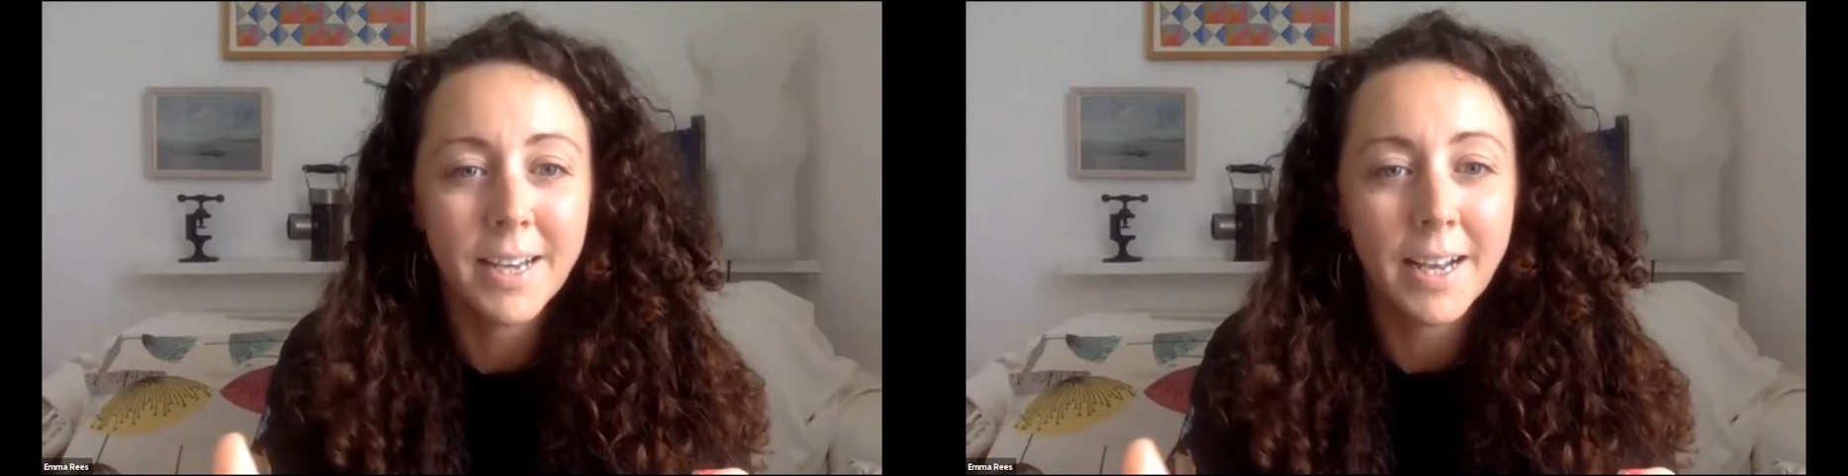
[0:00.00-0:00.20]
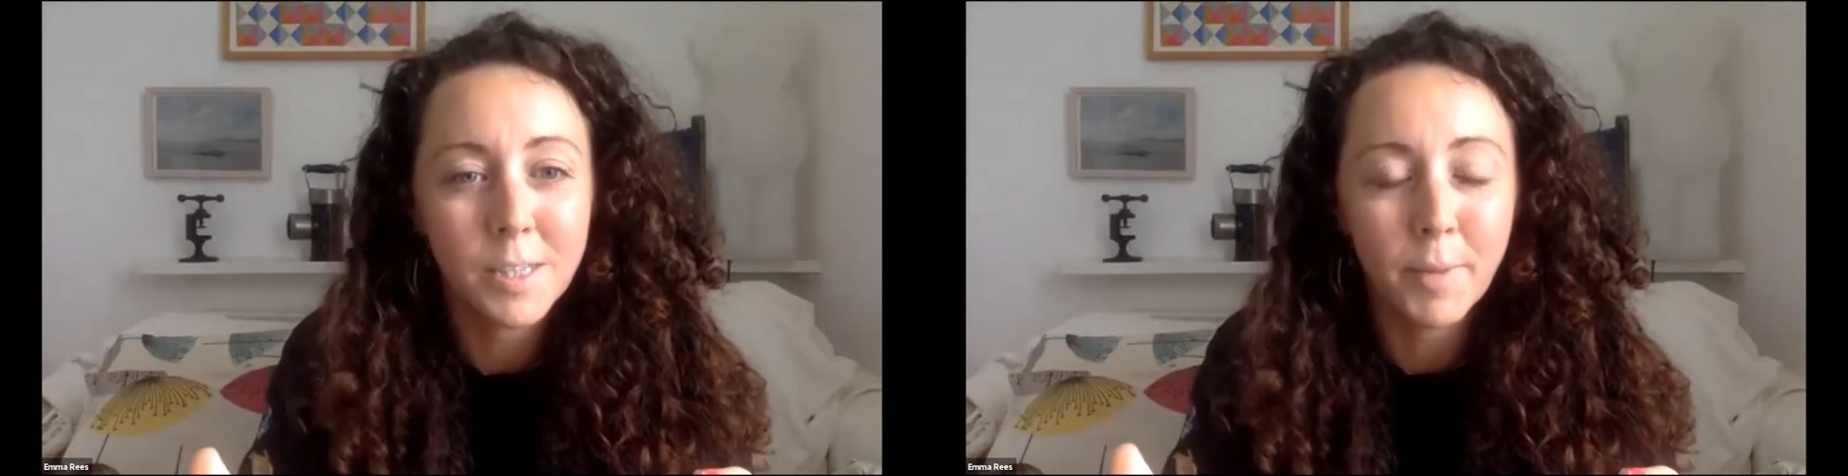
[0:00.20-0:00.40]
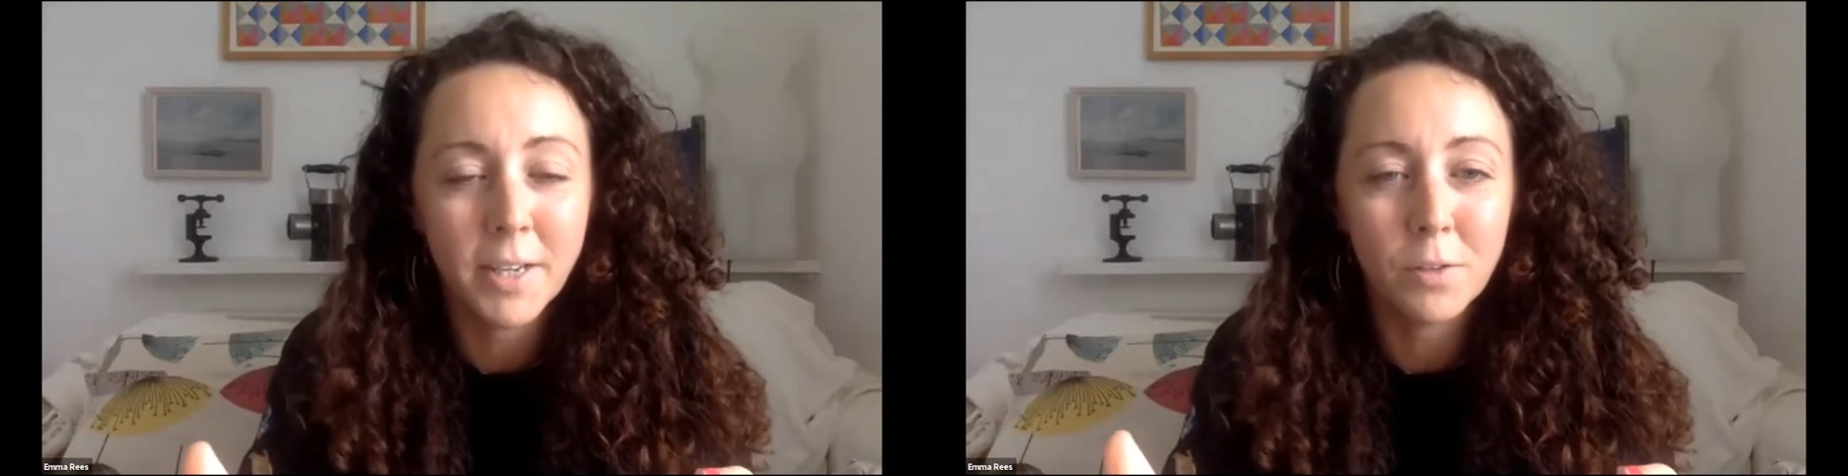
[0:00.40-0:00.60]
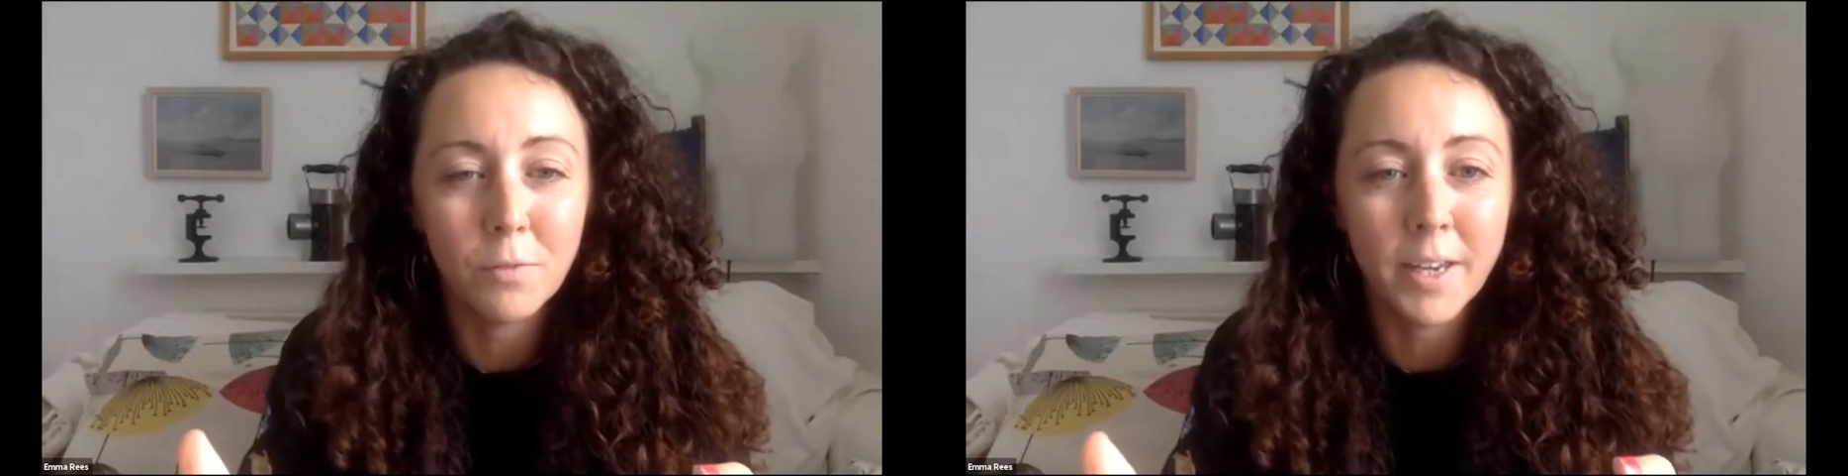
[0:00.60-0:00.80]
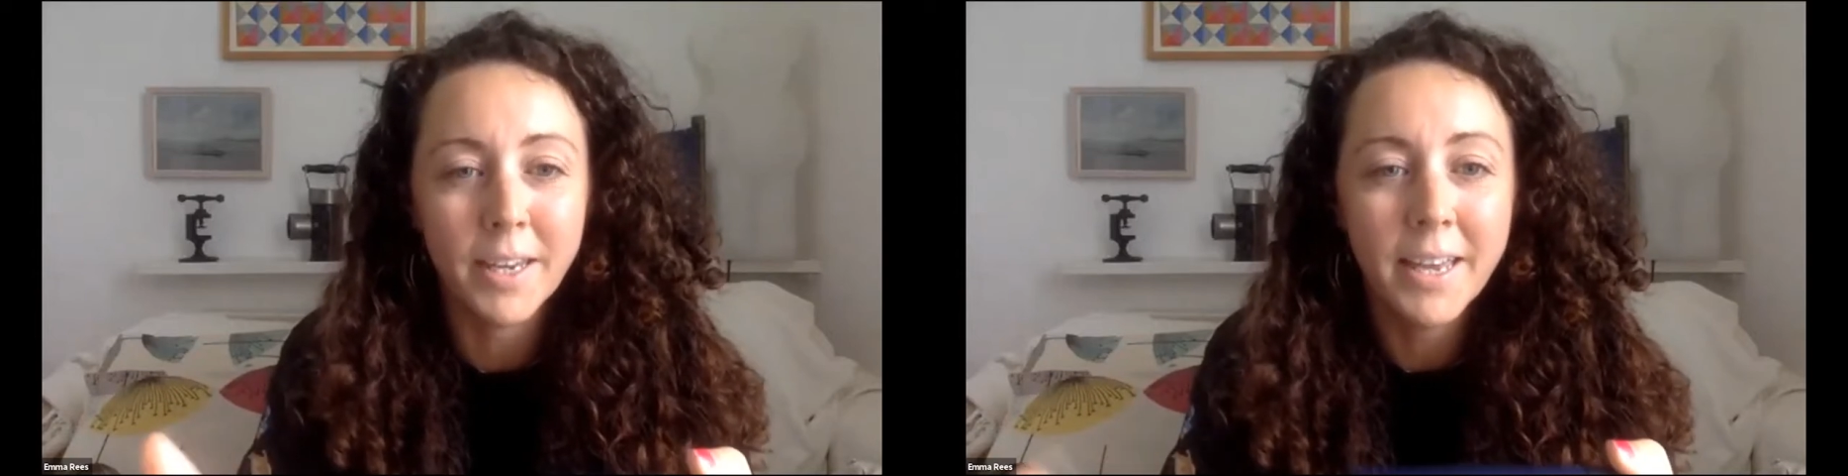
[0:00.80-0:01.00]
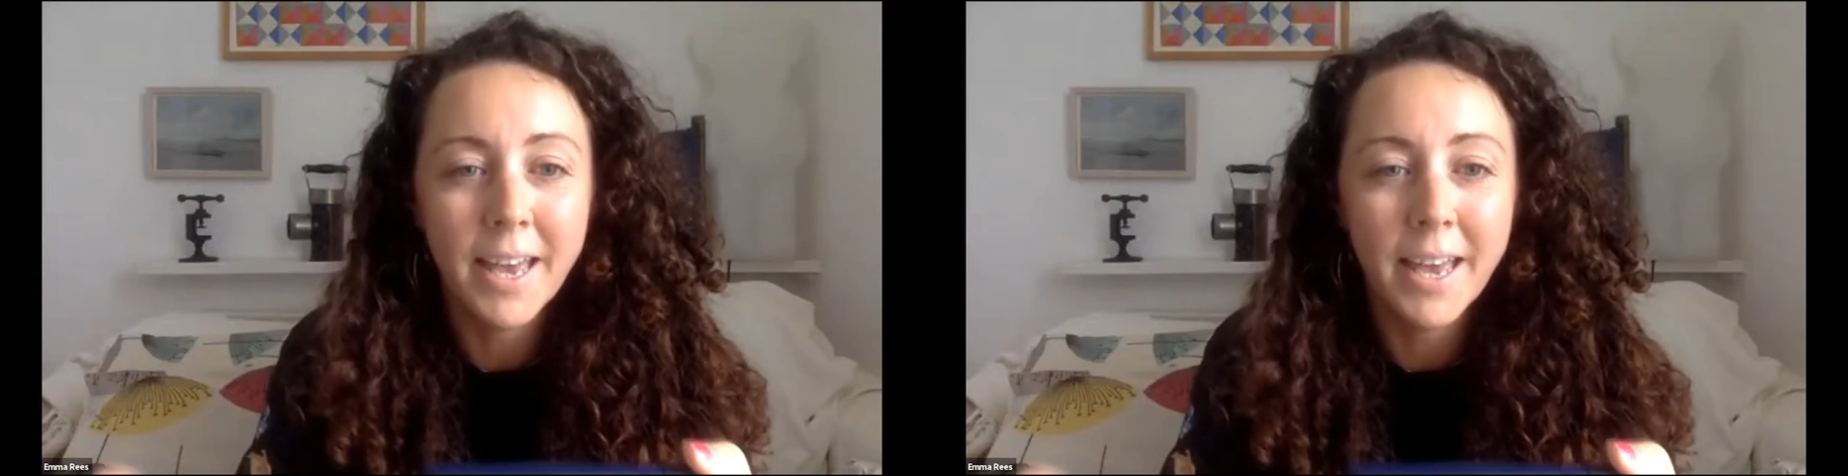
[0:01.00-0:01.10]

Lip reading: aspect of it